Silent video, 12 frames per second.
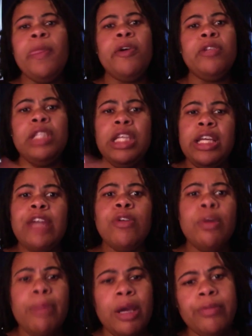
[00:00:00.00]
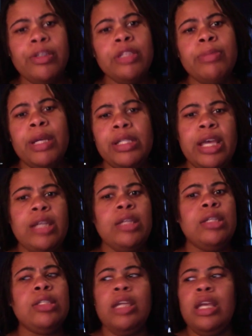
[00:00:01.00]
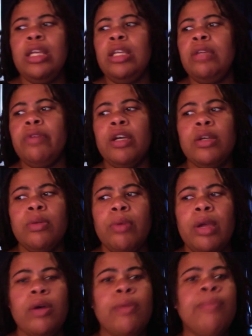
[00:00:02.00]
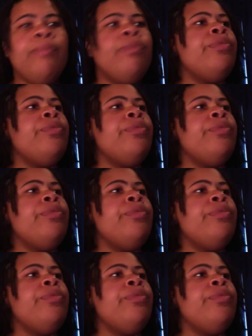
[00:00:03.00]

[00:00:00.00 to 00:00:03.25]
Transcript: The only thing I know about French Montana is that he fucking around